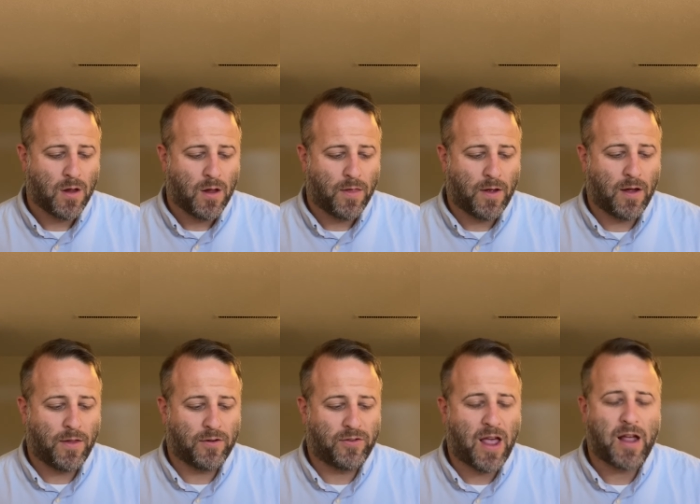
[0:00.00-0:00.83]
The
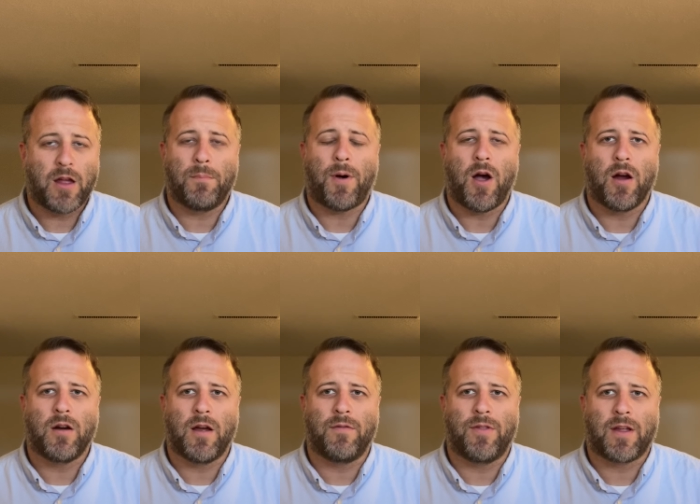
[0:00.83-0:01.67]
second part
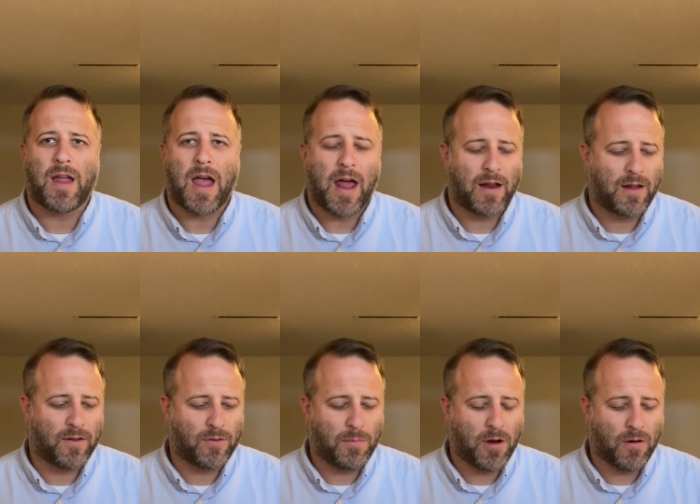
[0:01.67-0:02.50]
of the
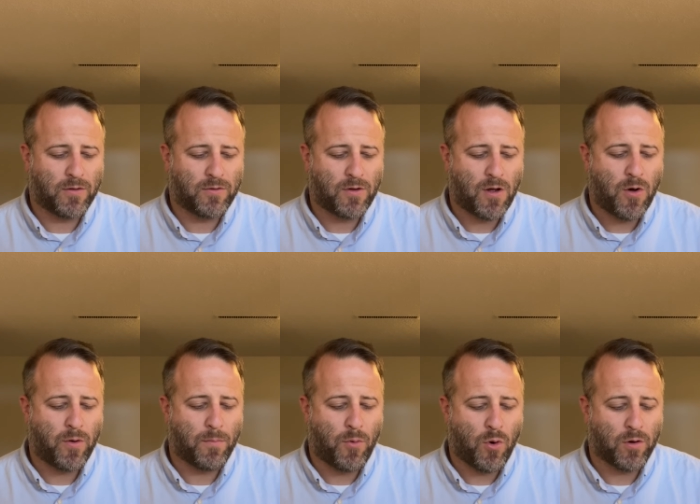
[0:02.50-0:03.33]
catechism here is so
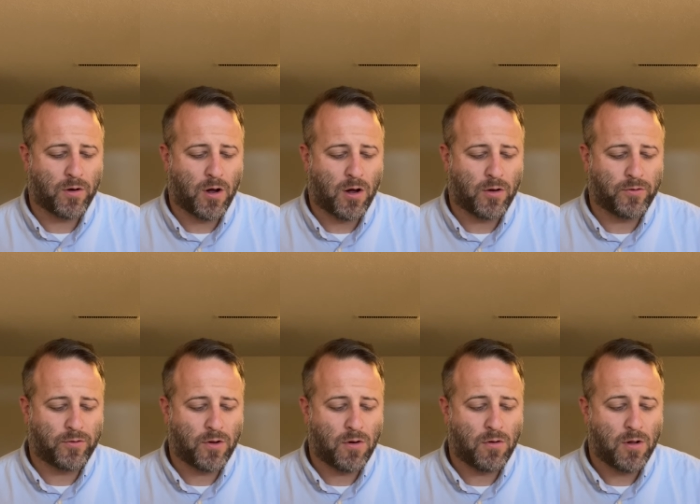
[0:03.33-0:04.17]
important
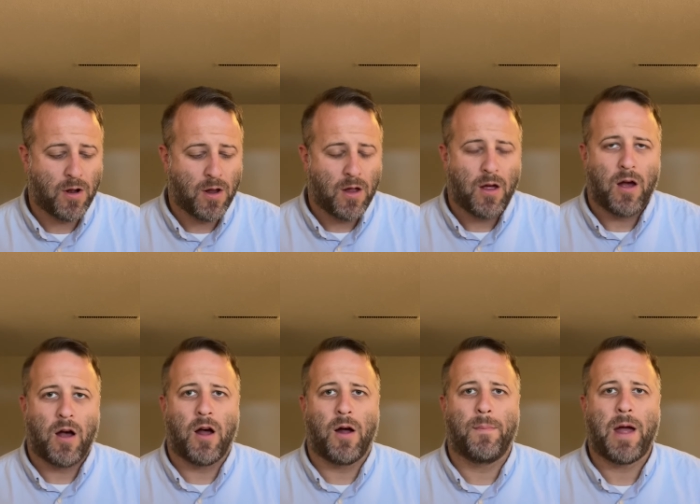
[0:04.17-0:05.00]
also.
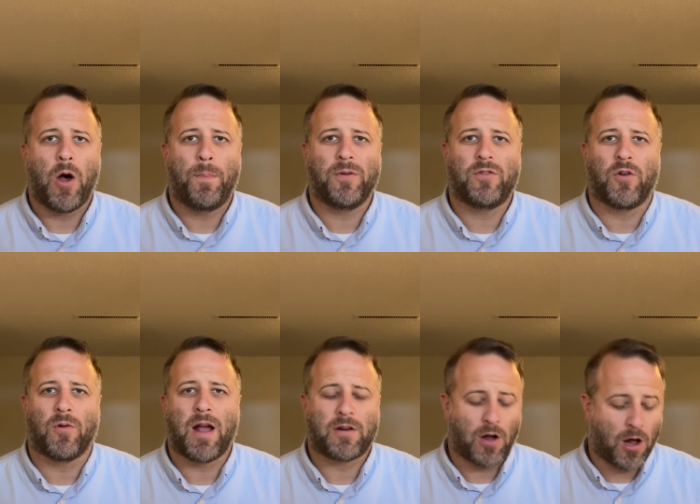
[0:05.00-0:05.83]
Help us to
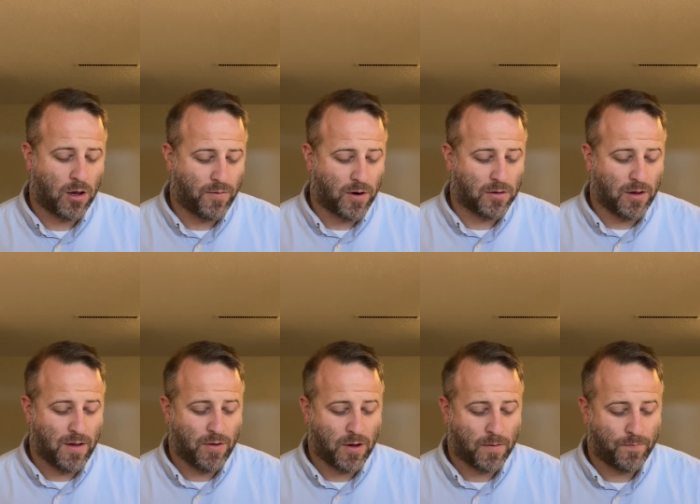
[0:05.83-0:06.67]
direct all of our
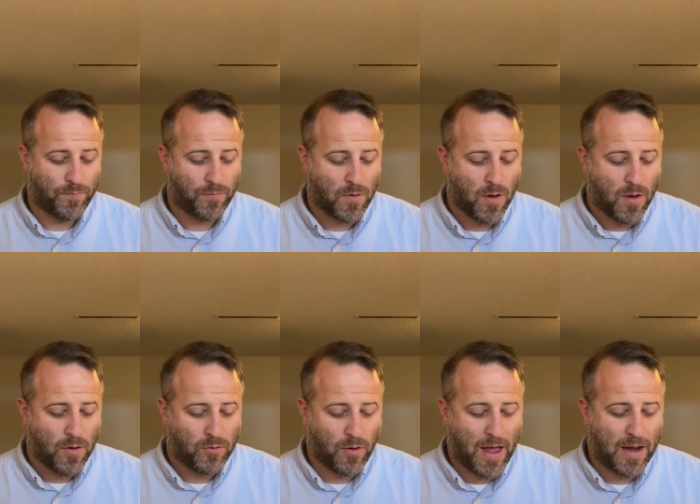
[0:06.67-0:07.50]
living
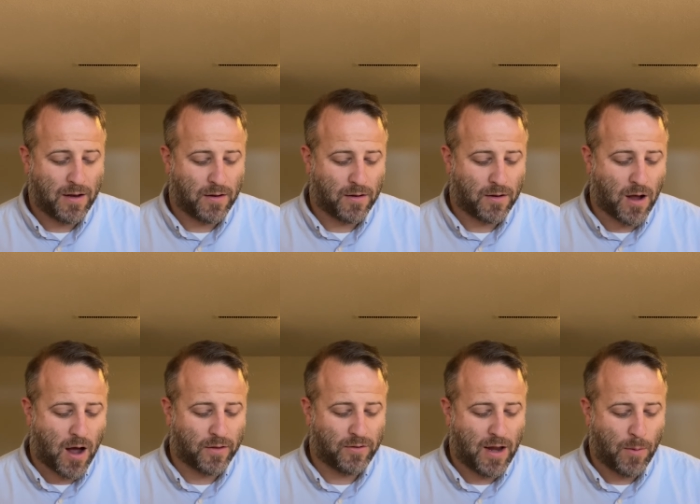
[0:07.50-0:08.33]
so that
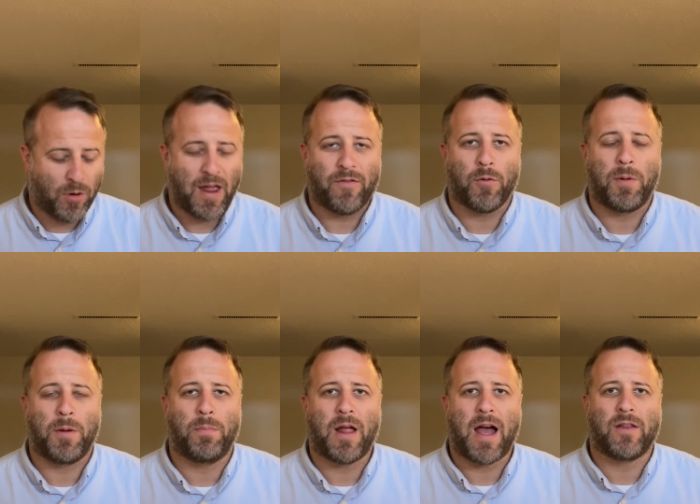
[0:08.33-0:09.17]
God's name will never be
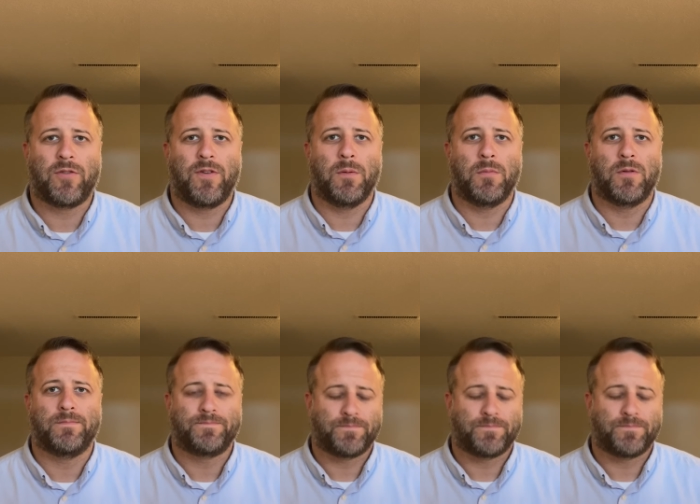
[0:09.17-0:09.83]
blasphemed.